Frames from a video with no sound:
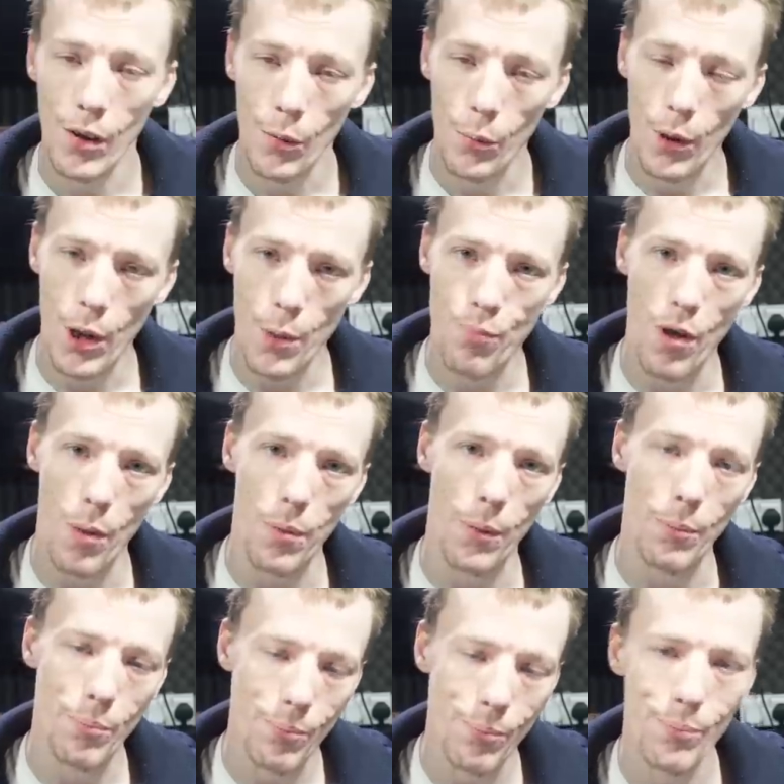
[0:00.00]
We've got a
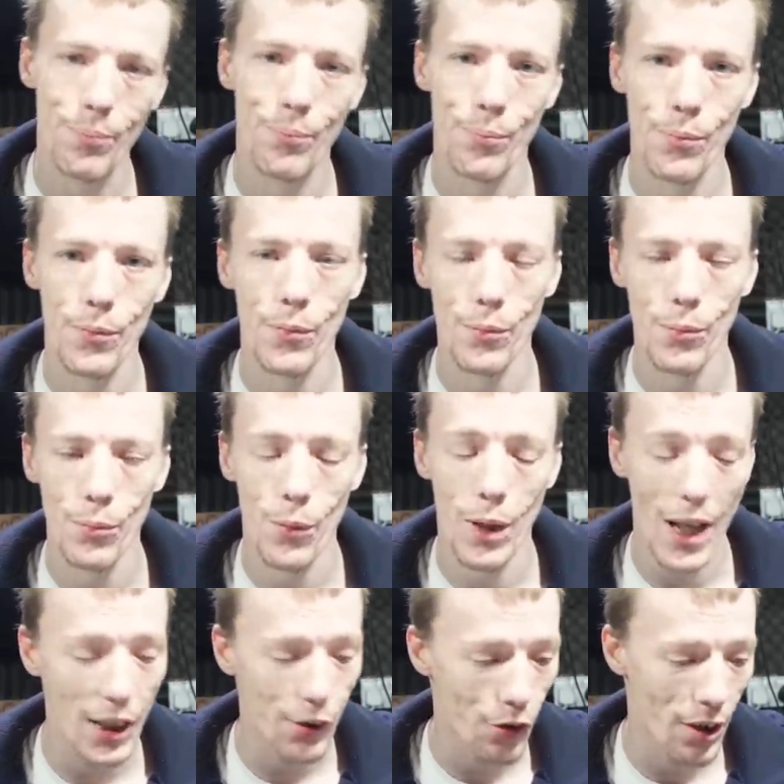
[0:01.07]
problem. Well,
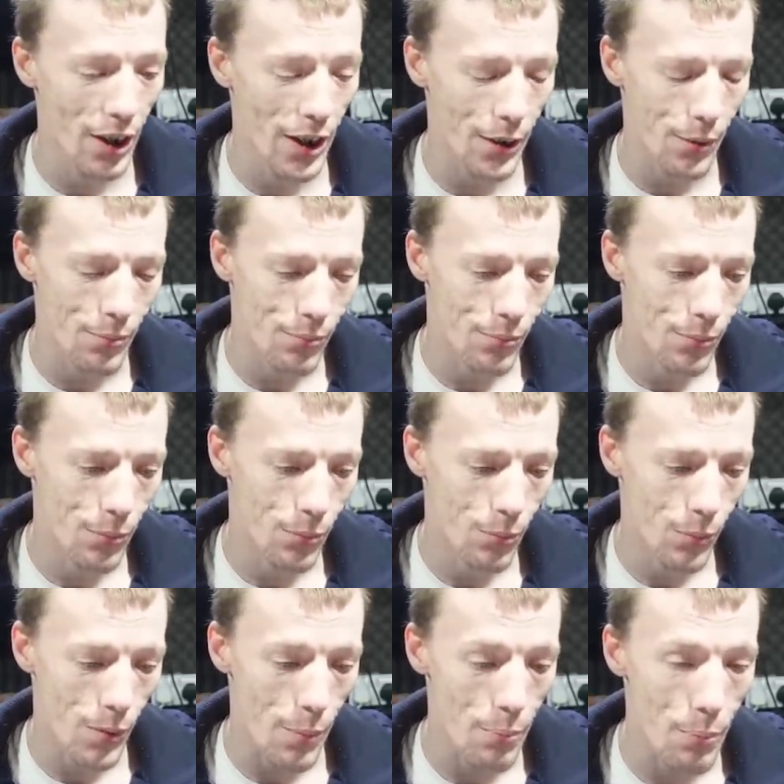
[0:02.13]
actually,
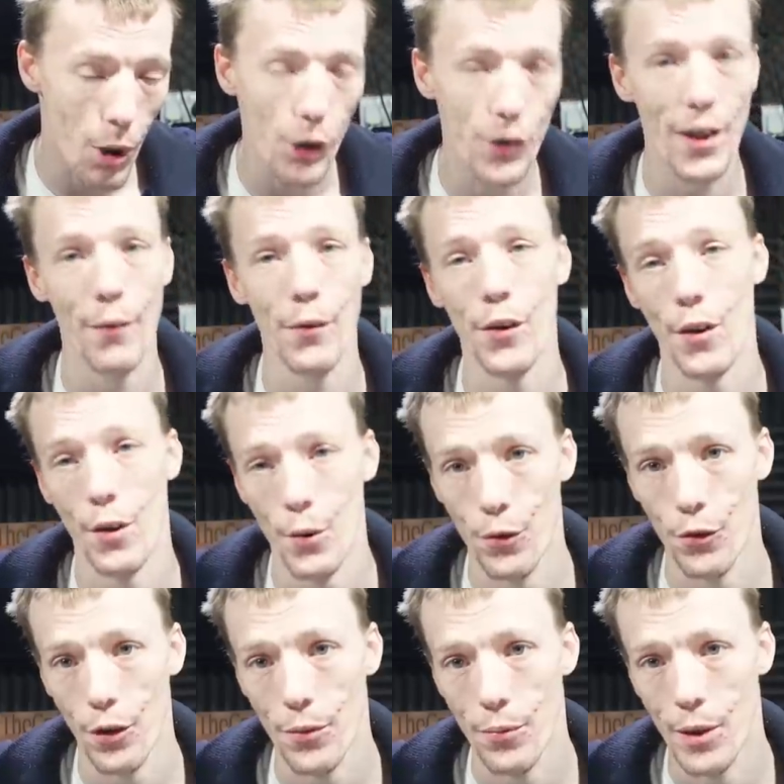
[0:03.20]
we might have a
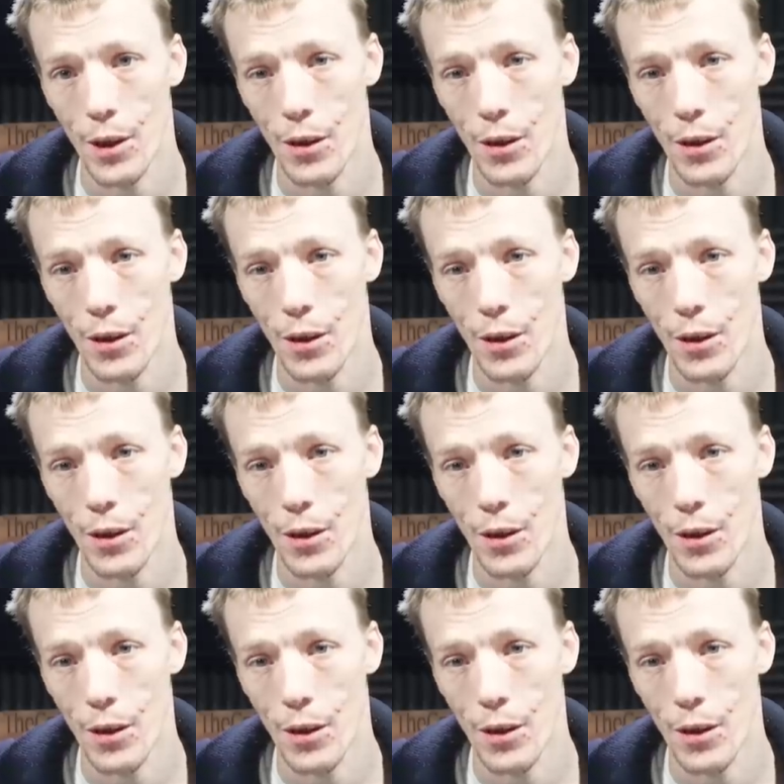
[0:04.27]
solution.